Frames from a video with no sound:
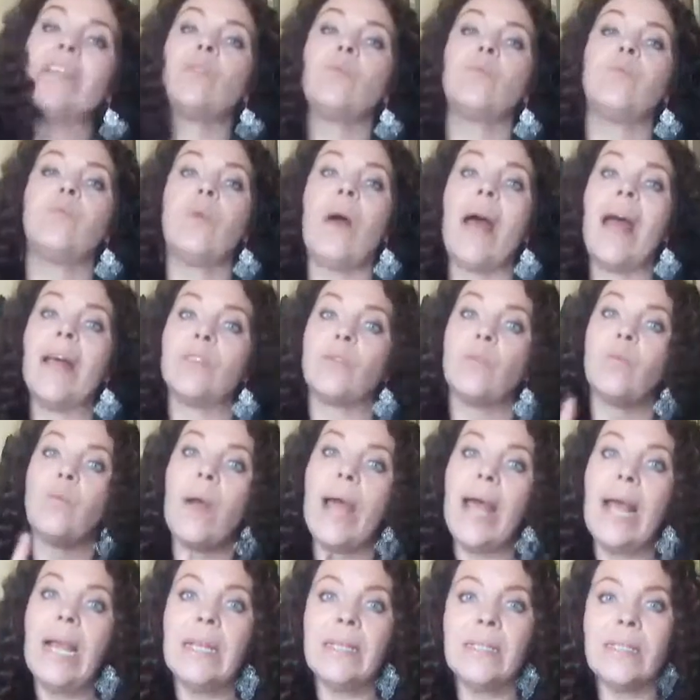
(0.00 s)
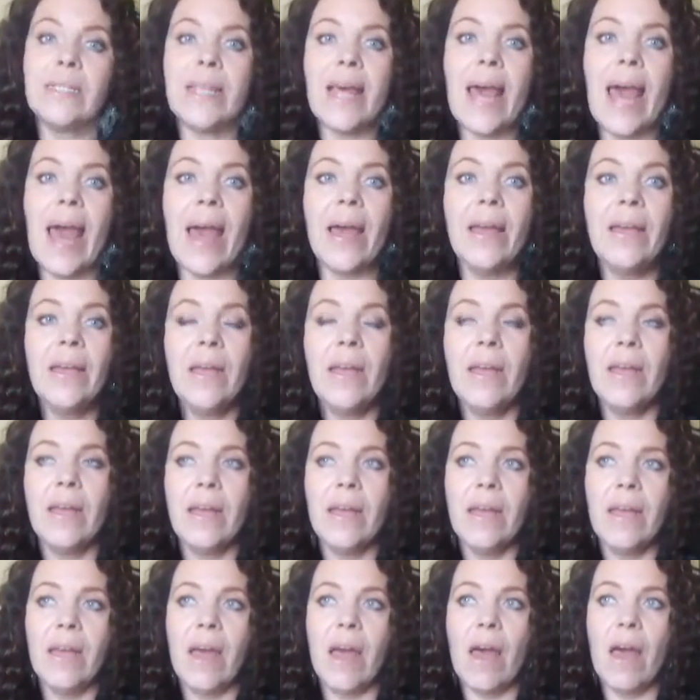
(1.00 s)
As well as that,
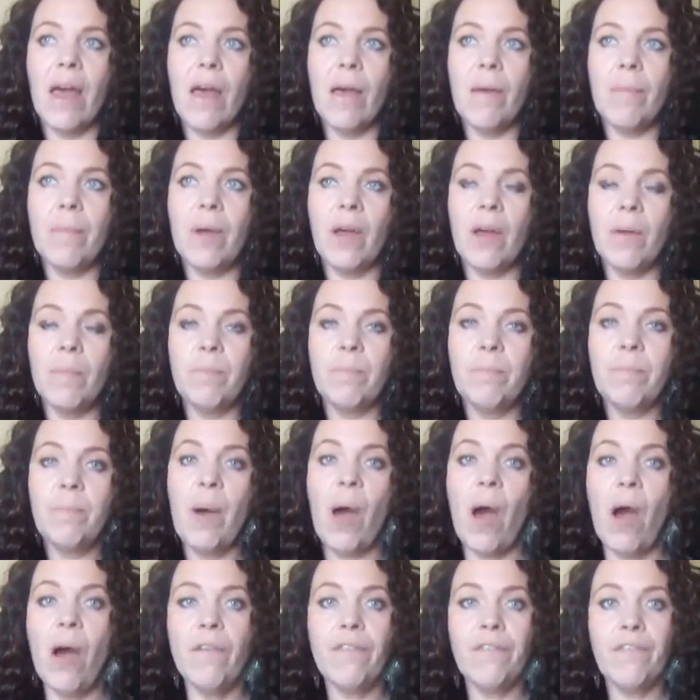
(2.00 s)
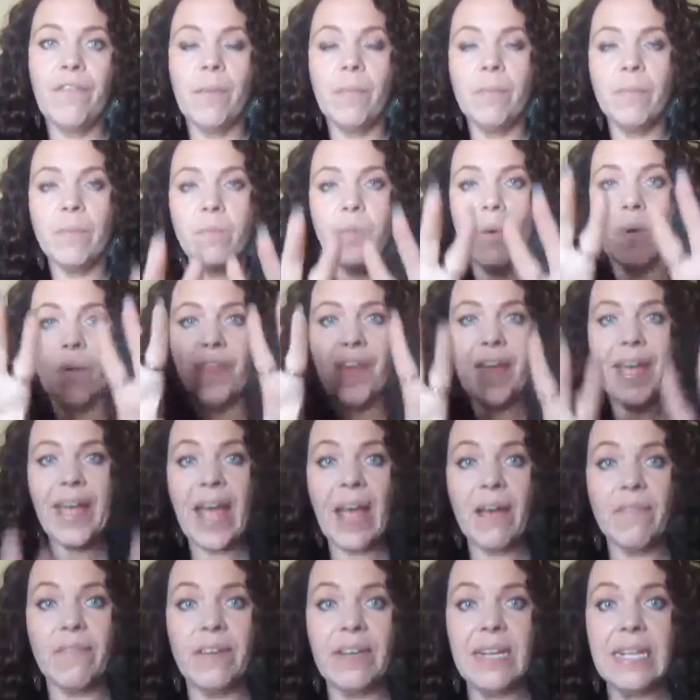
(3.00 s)
apart from what they
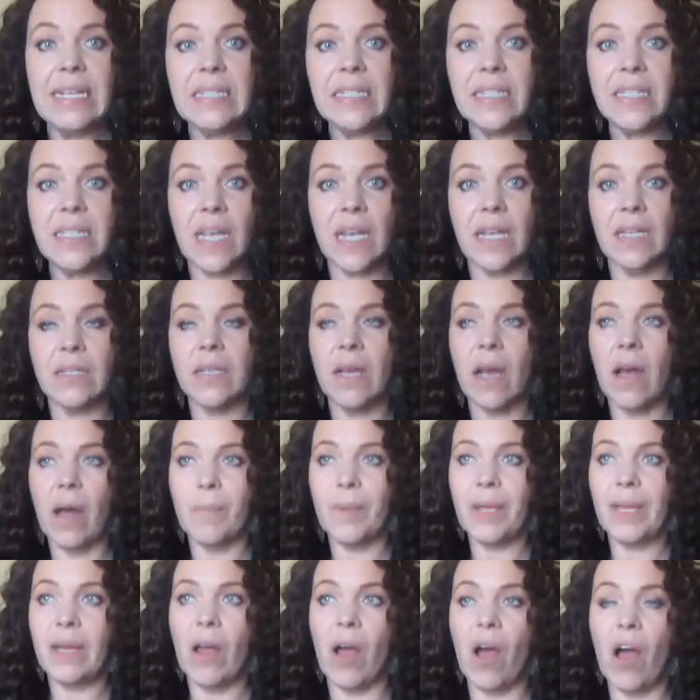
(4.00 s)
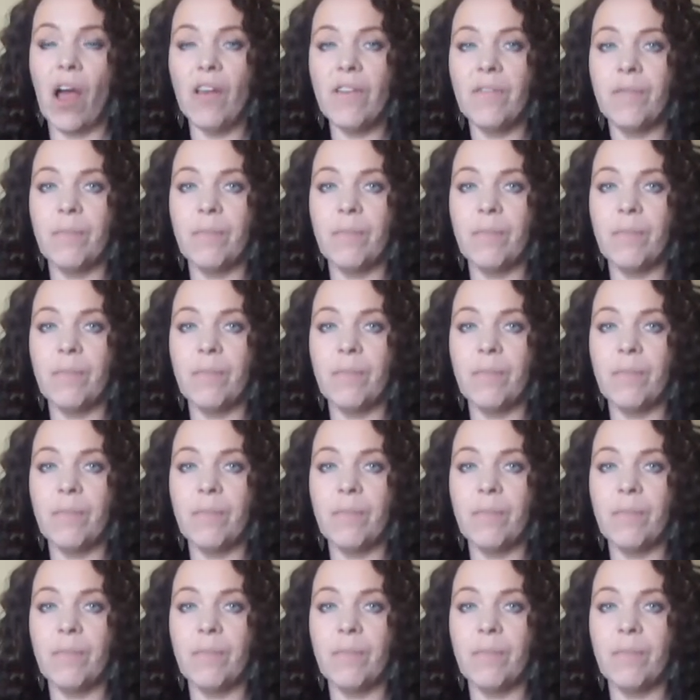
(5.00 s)
have listed, I mean,